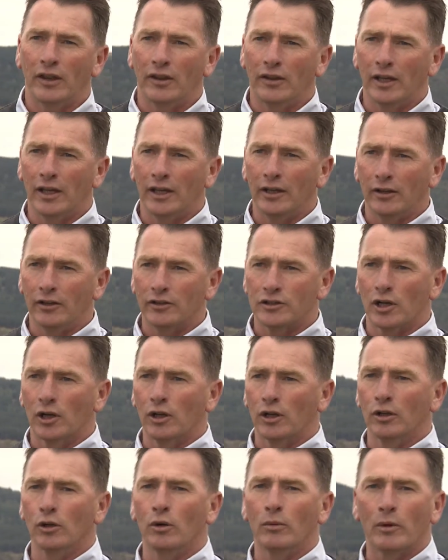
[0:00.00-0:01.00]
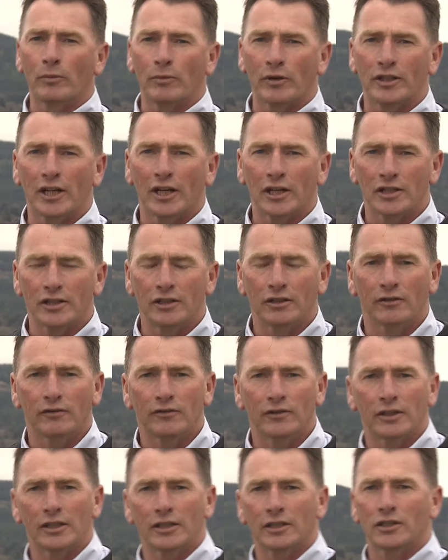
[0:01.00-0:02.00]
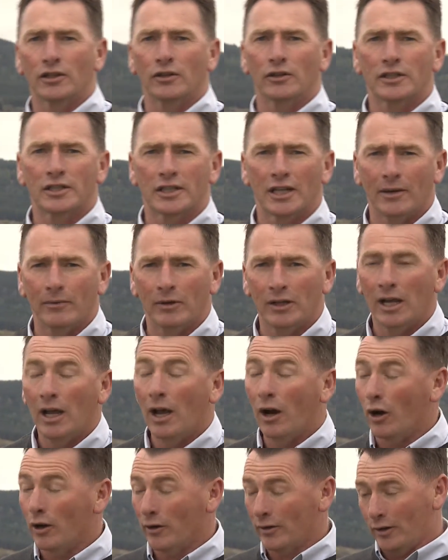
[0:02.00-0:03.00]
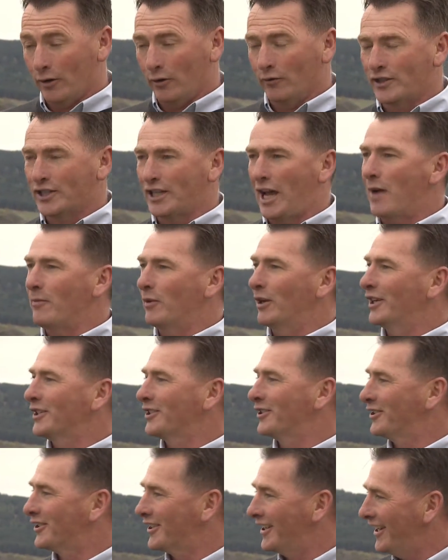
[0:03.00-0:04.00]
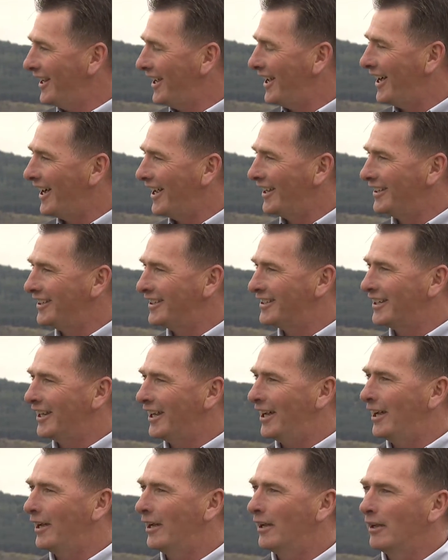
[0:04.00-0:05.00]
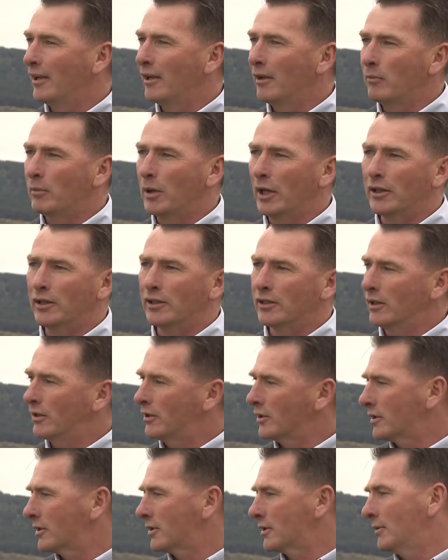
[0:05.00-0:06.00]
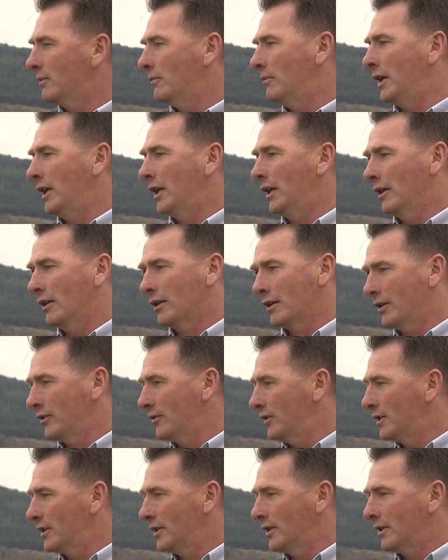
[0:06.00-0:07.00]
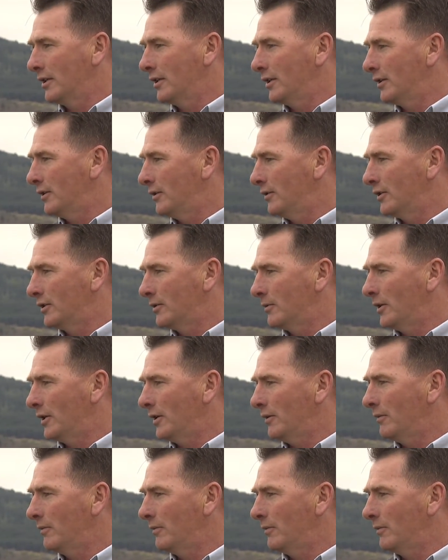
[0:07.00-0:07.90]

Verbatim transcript: the, the, sort of global production of Scottish salmon, or of salmon, I should say, and uh, but there, there's many other countries that, that yeah. do it as well.